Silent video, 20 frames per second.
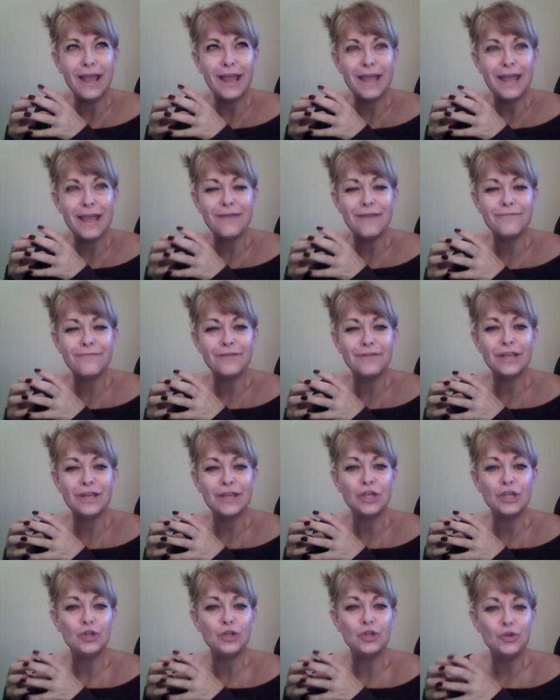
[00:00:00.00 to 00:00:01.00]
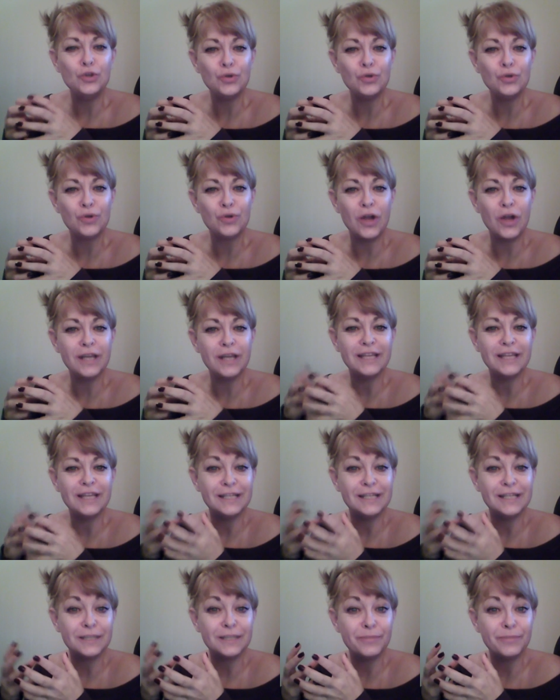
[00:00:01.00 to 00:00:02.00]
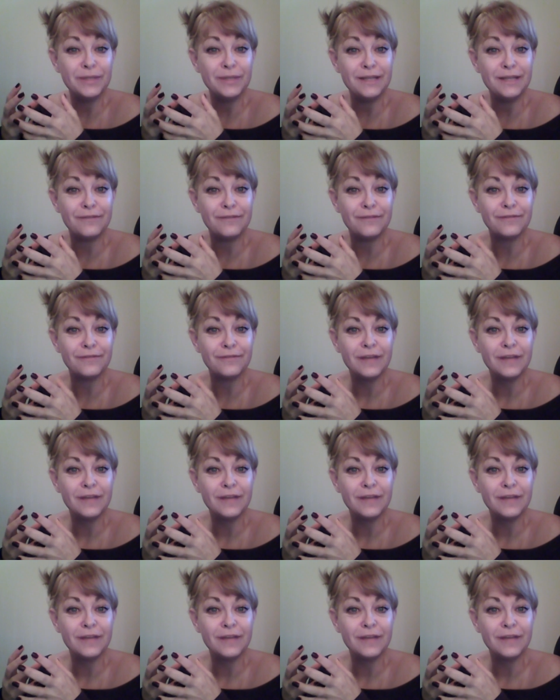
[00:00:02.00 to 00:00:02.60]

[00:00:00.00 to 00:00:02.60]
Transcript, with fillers: every neuron is a belief.